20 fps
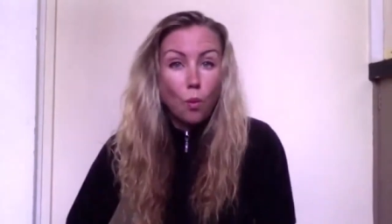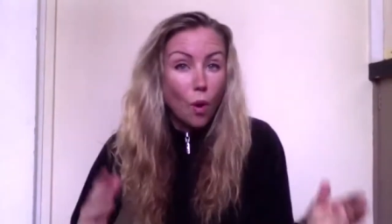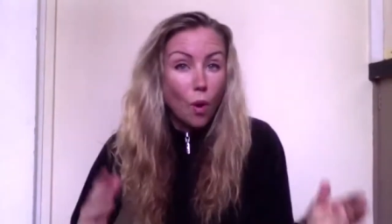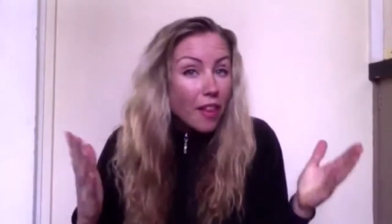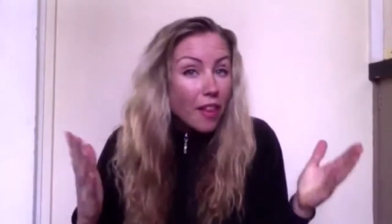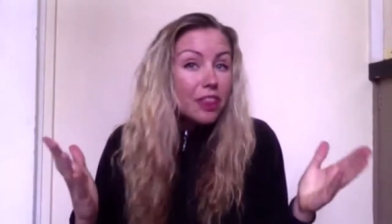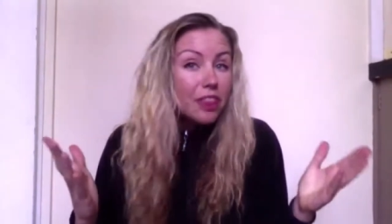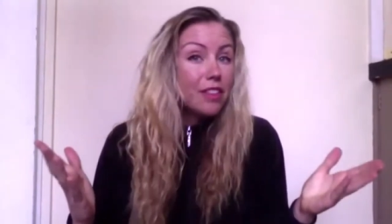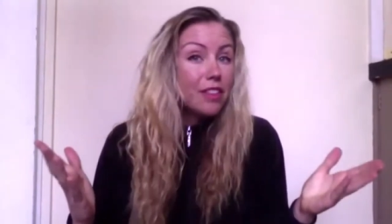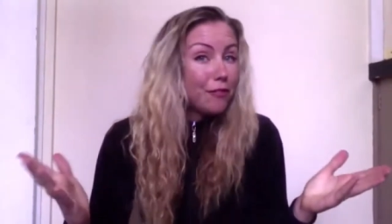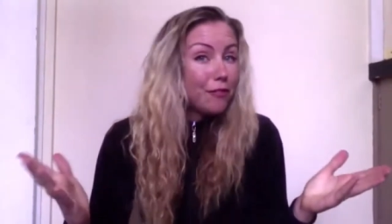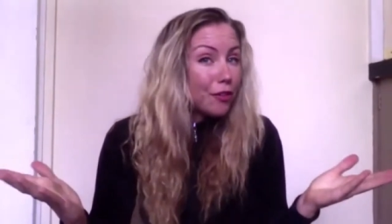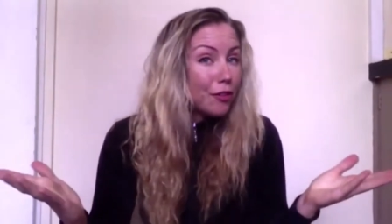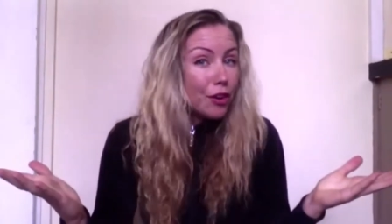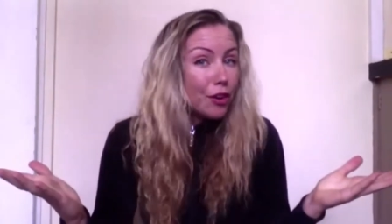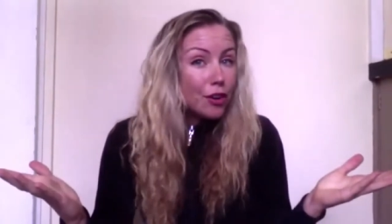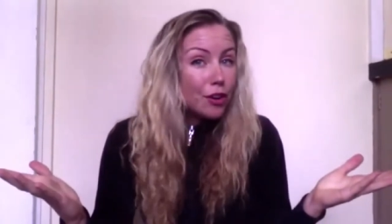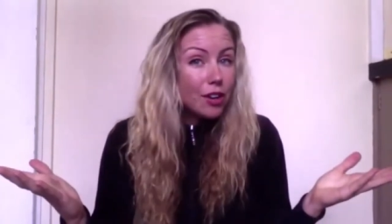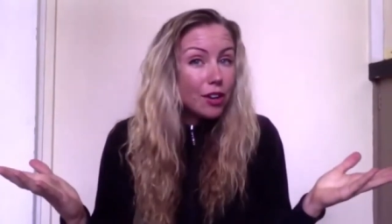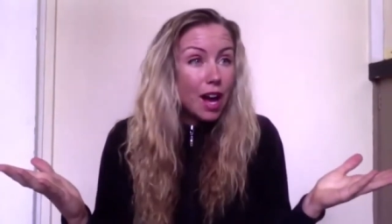What the
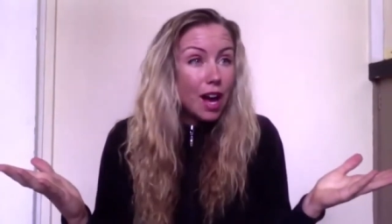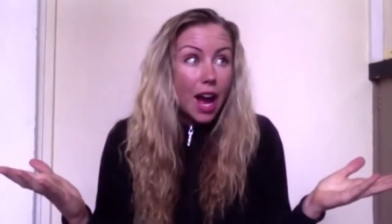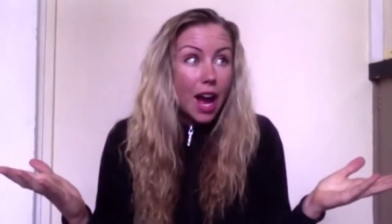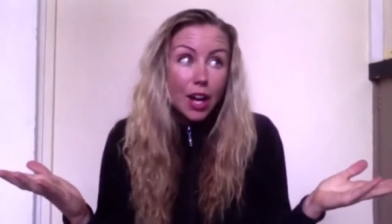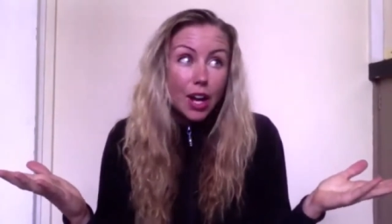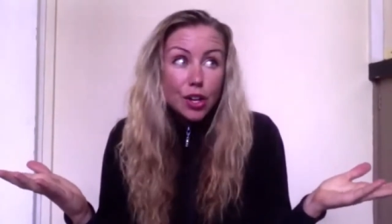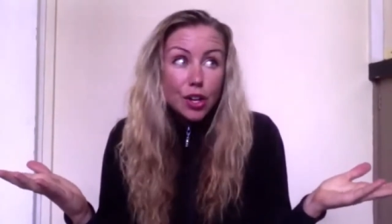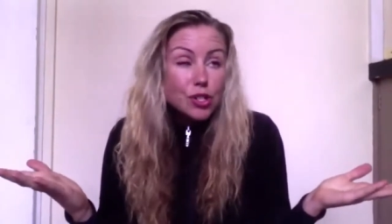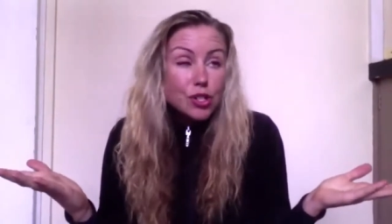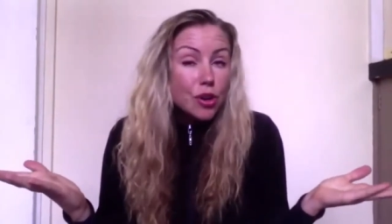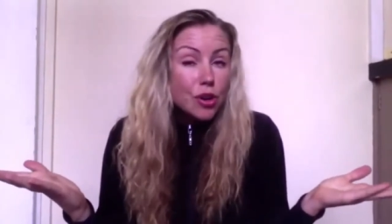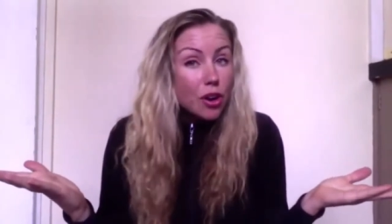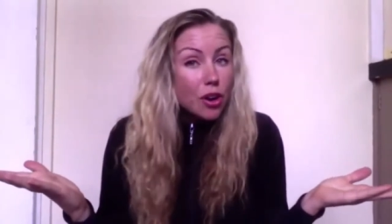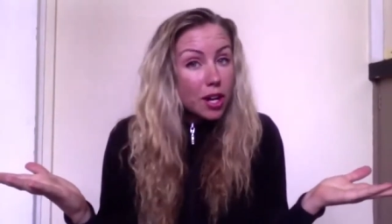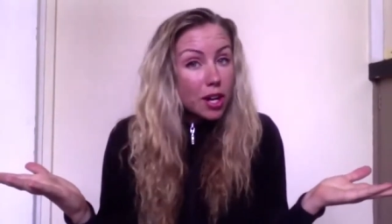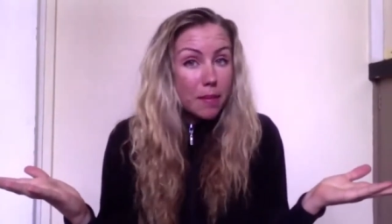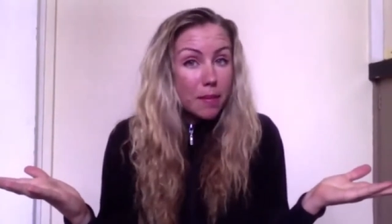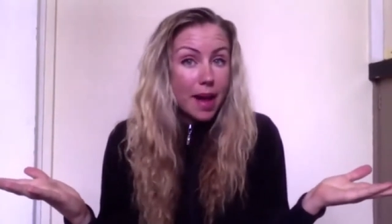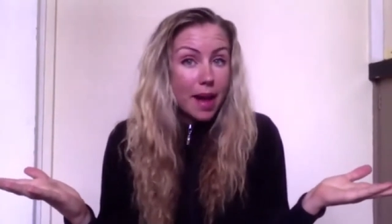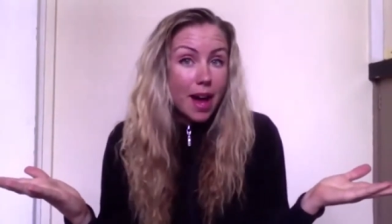fruit are you
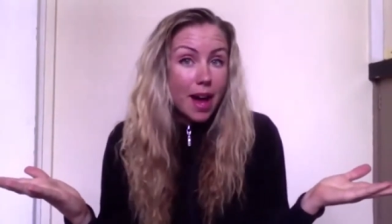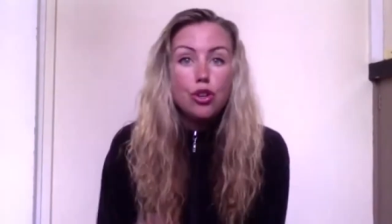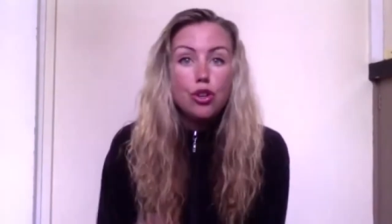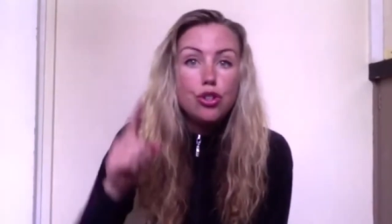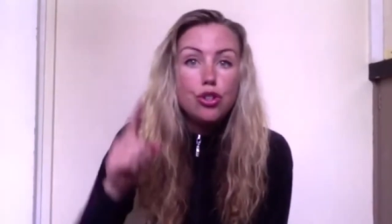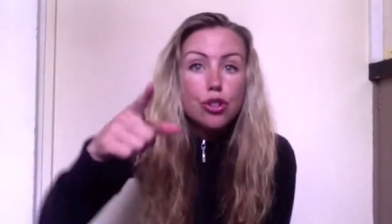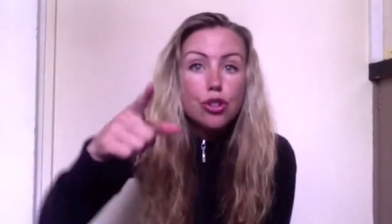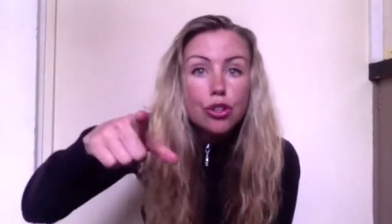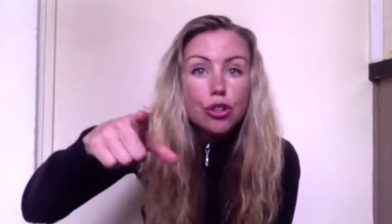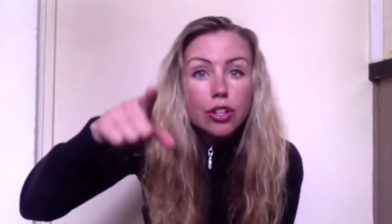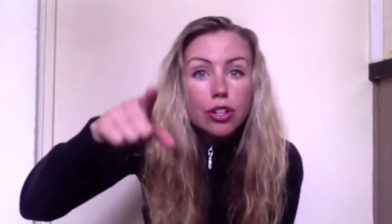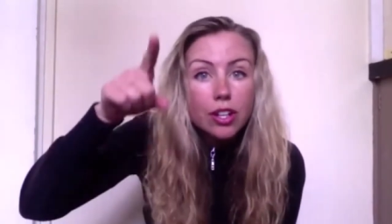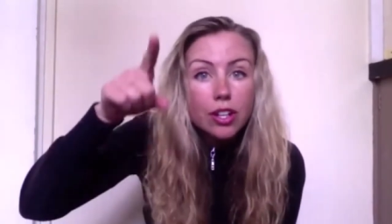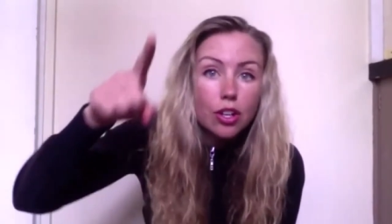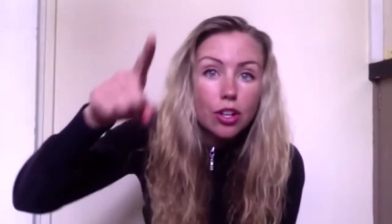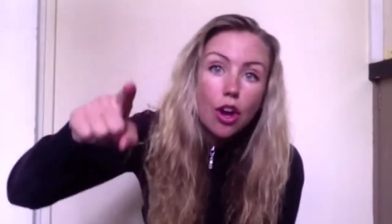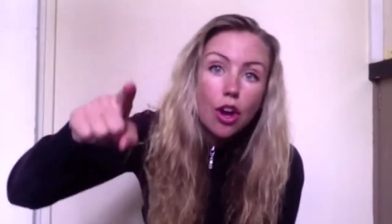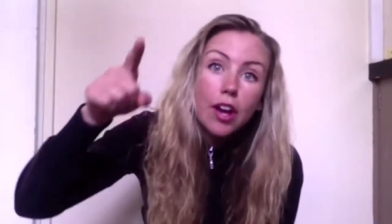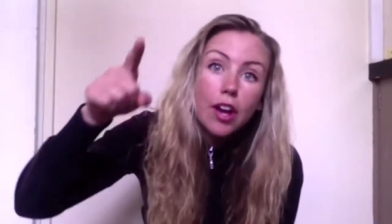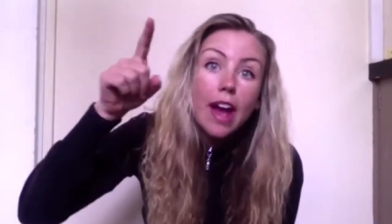talking about? You
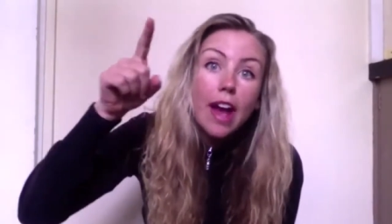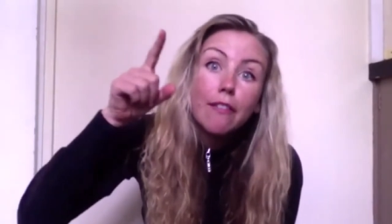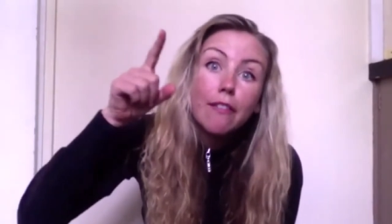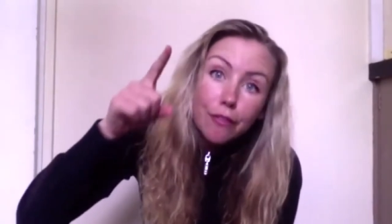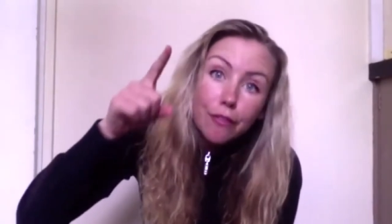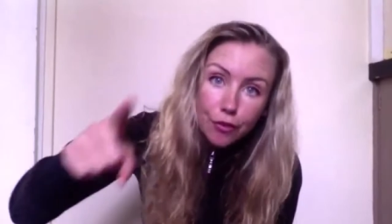can go get